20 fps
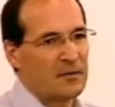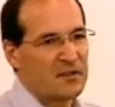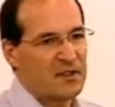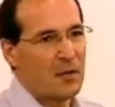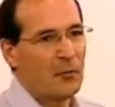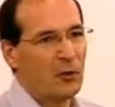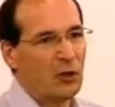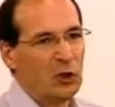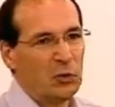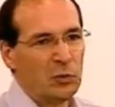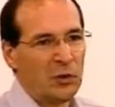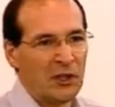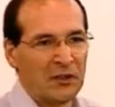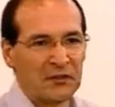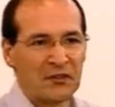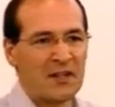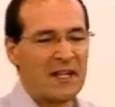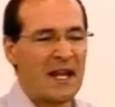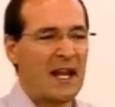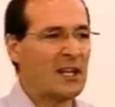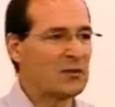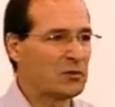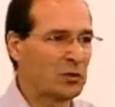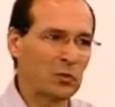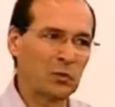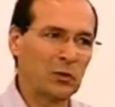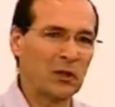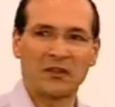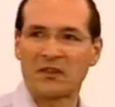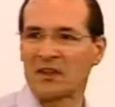Someone who worked the land
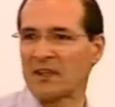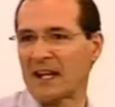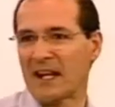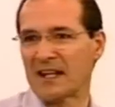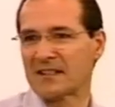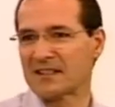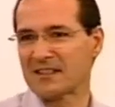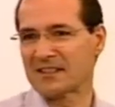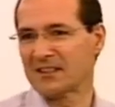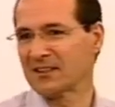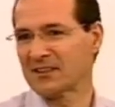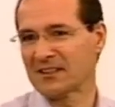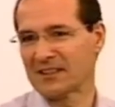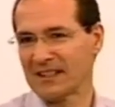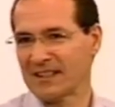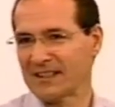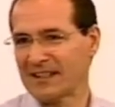would work the land until the